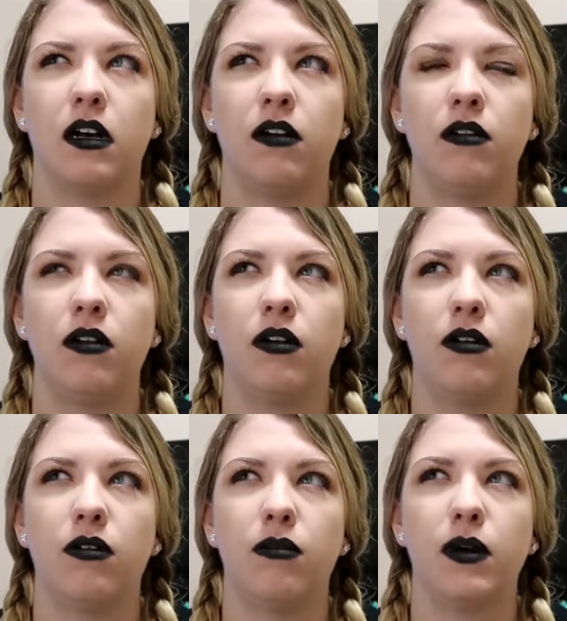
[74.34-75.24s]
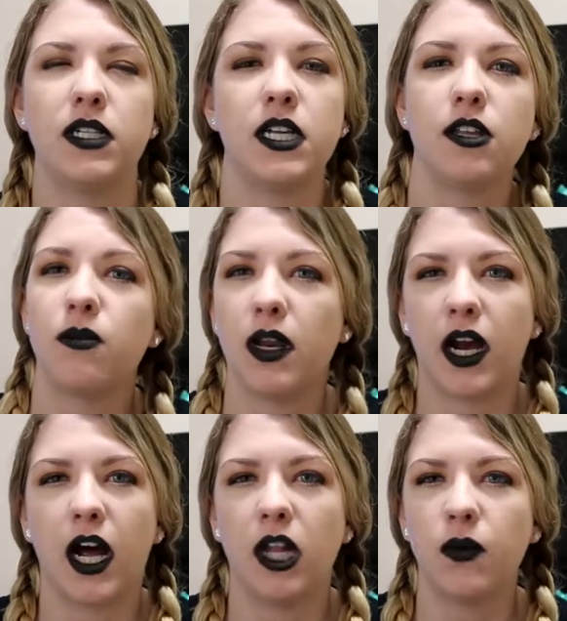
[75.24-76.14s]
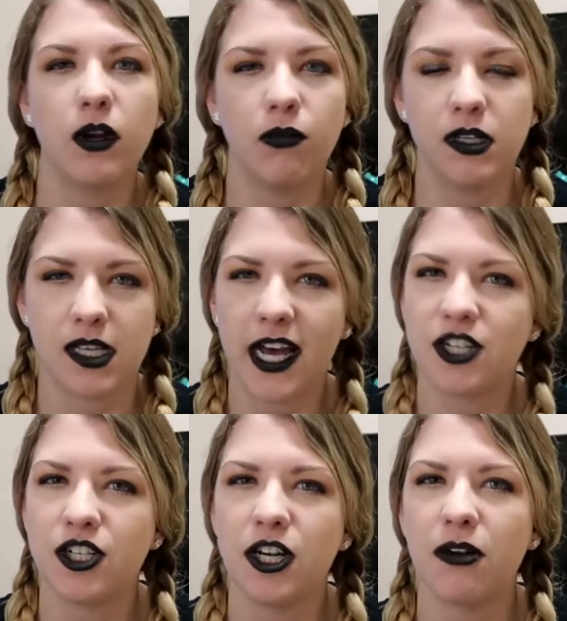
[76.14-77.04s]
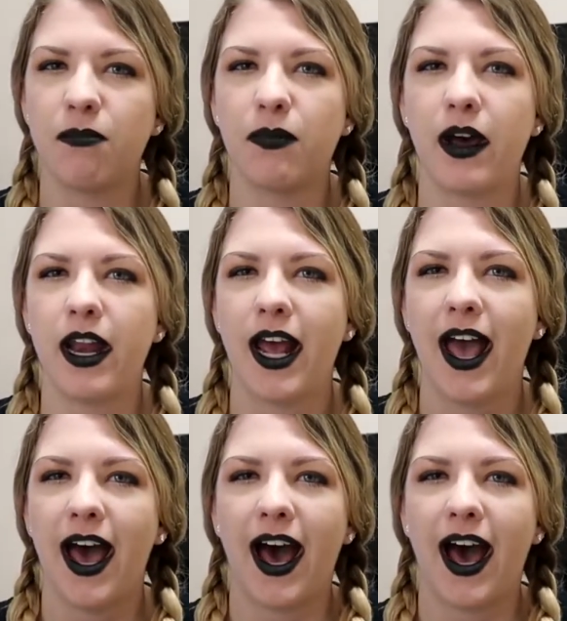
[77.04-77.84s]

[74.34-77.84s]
don't know what day of the week Halloween was last year, but